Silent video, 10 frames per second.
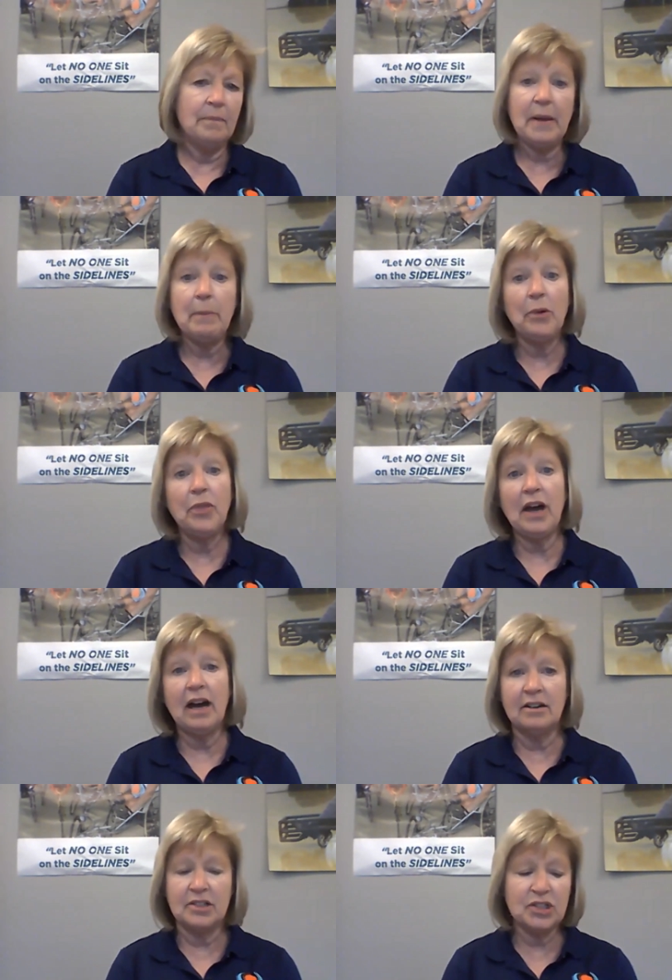They both
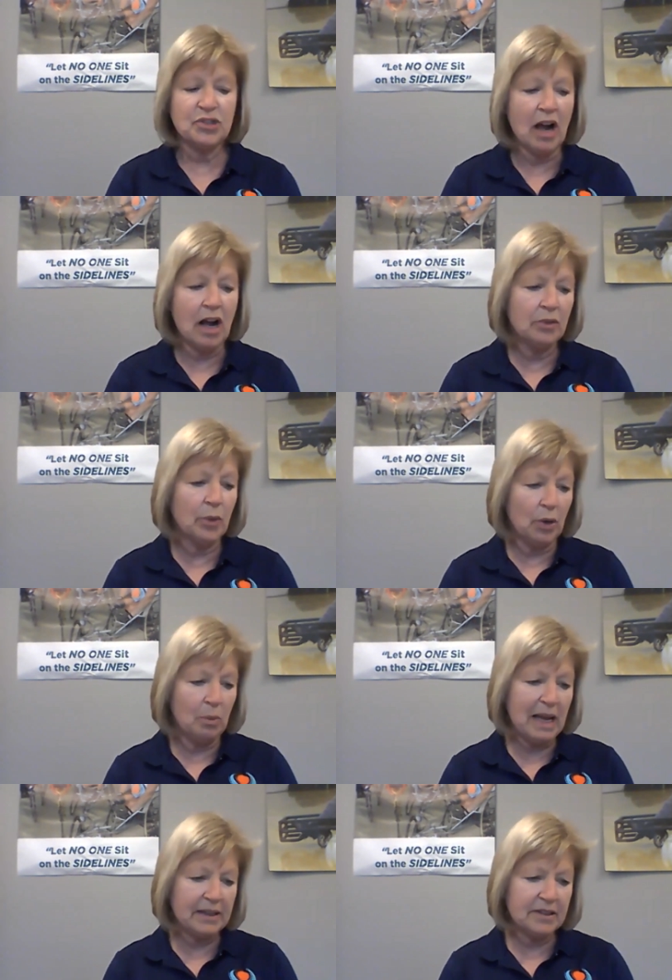are strong role
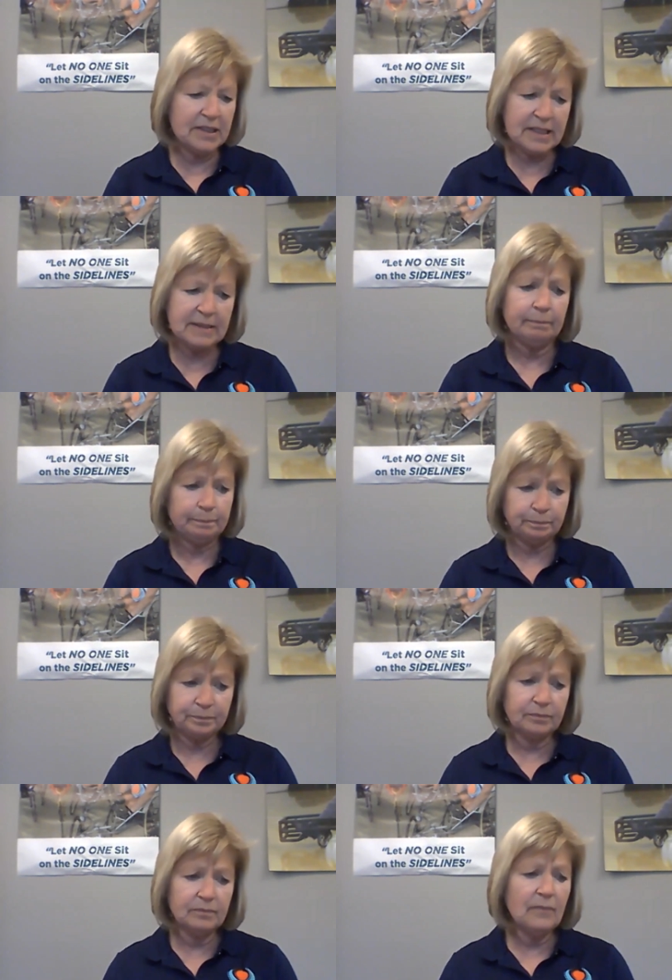models.
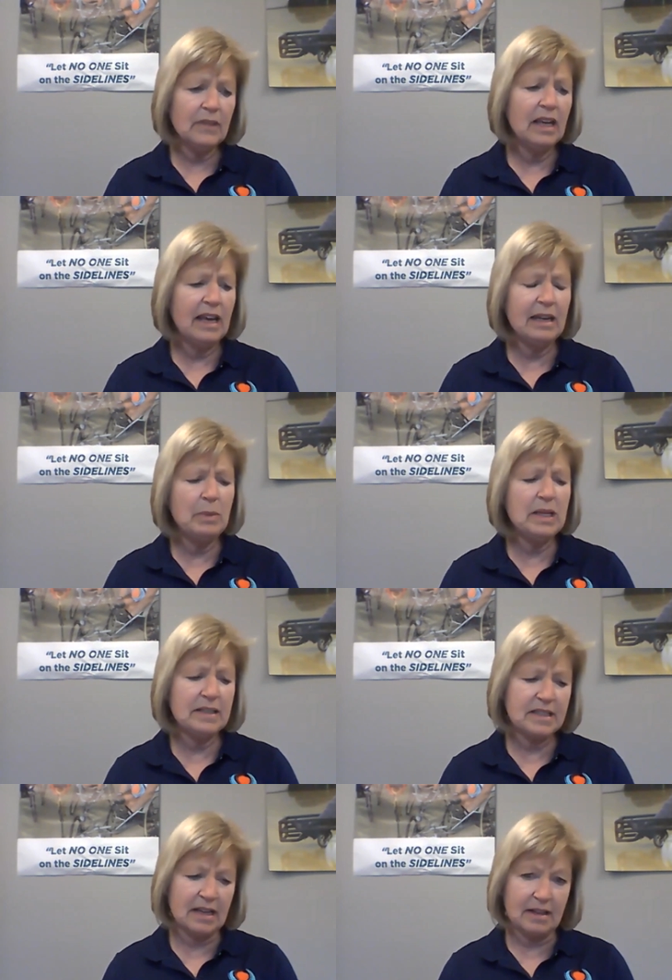Amy
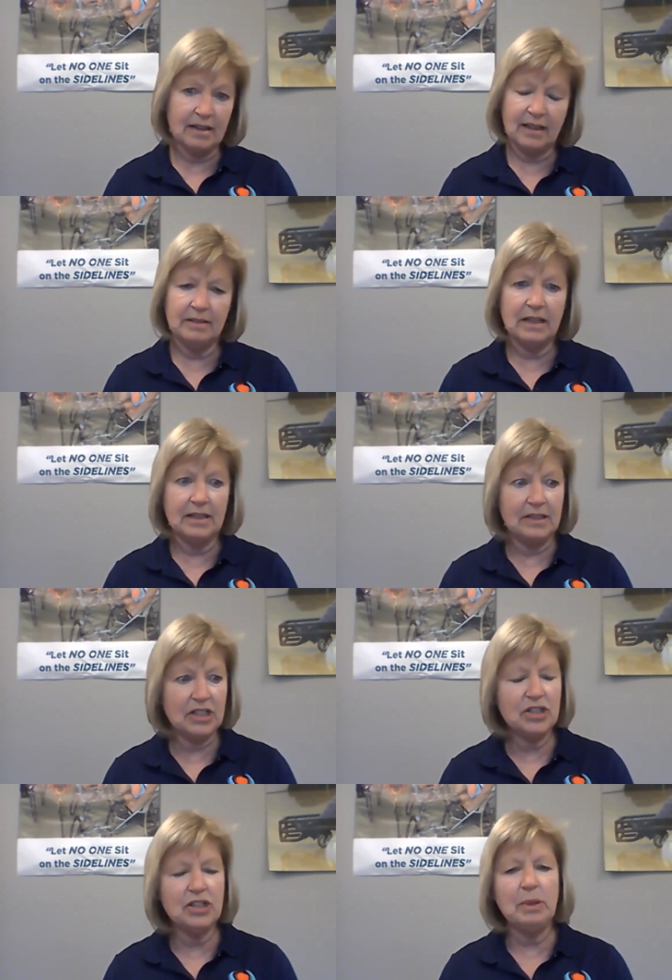is, in
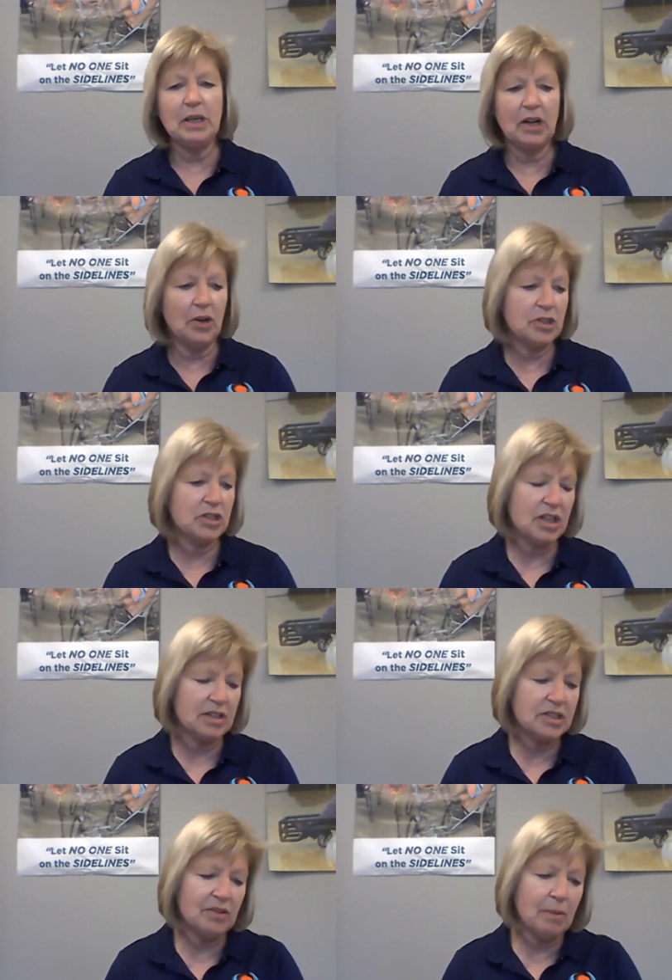addition to being a coach, is
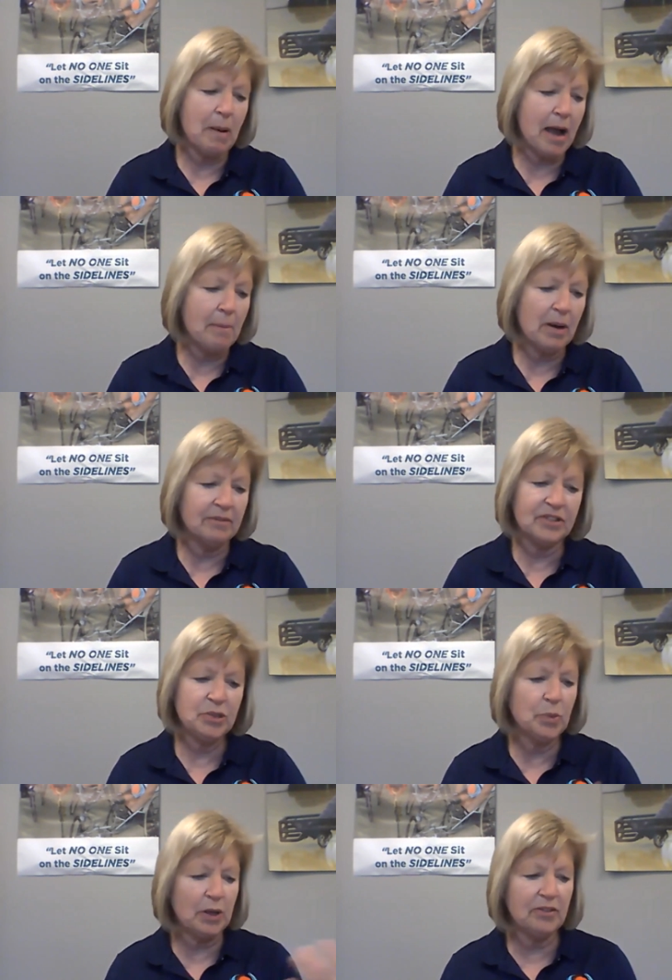also a mom of
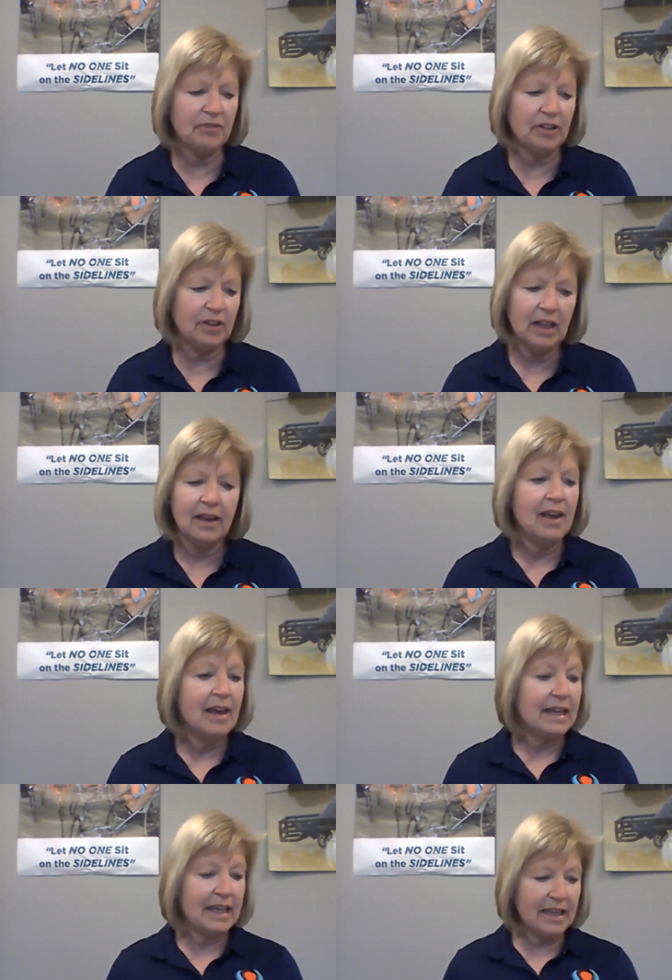2 wonderful
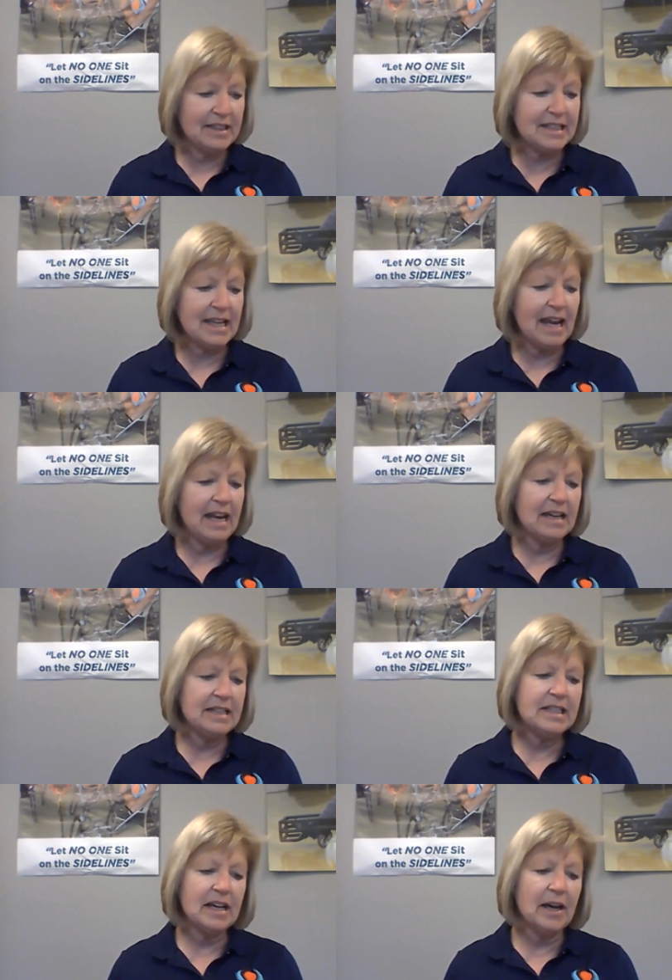kids. And